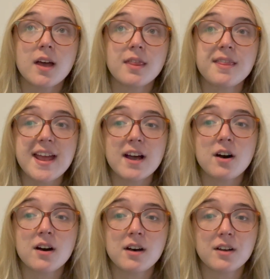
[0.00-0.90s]
they
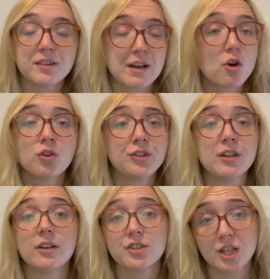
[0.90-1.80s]
are, they're old
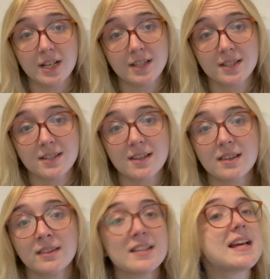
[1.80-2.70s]
New Look jeans.
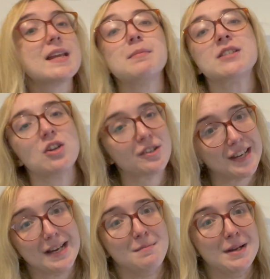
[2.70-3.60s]
The denim is not
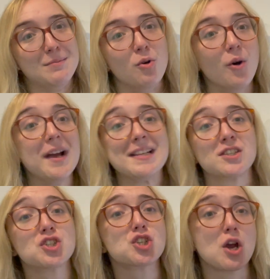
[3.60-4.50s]
denim anymore. It's
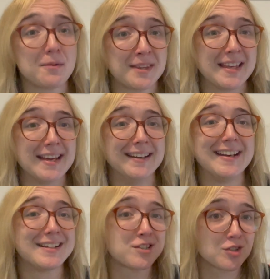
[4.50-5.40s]
so thin,
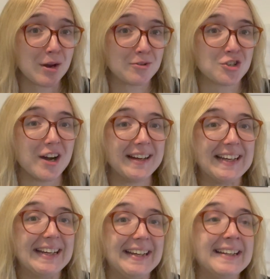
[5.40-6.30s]
it's so
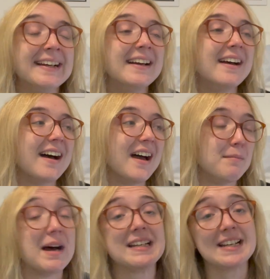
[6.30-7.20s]
shiny.
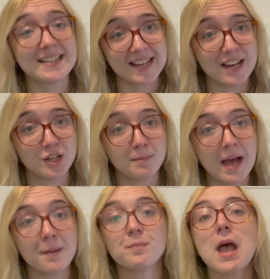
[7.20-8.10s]
Um, I need to get a new
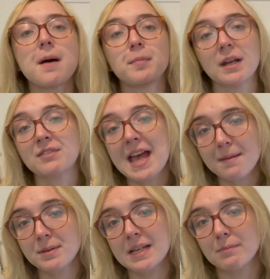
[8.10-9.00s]
pair. But I've
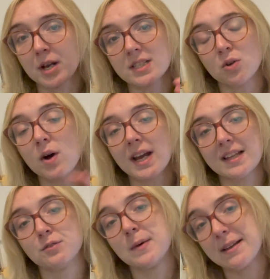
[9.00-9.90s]
kept it because I quite
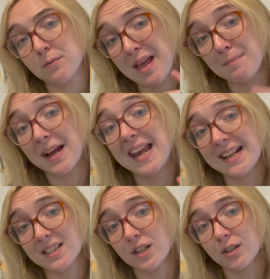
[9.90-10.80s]
like the way my
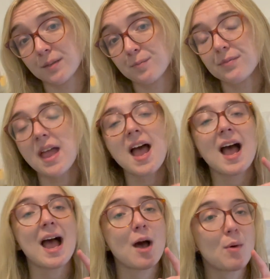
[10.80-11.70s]
legs look.
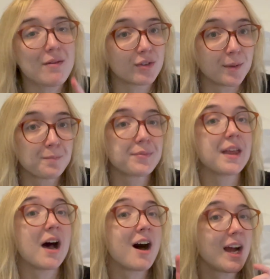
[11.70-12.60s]
However,
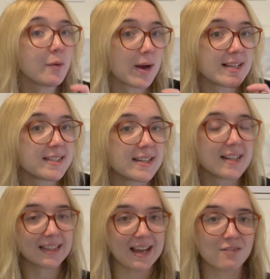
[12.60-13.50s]
they're high-waisted
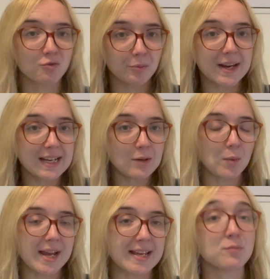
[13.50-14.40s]
and they have a really
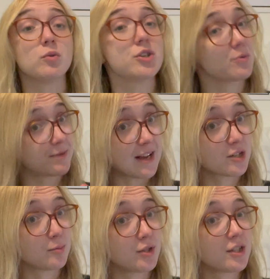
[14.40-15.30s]
weird, which was
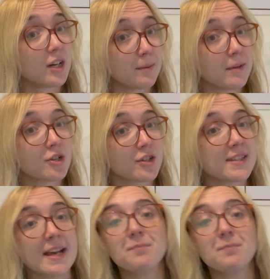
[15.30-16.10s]
fashionable at the time, I should say,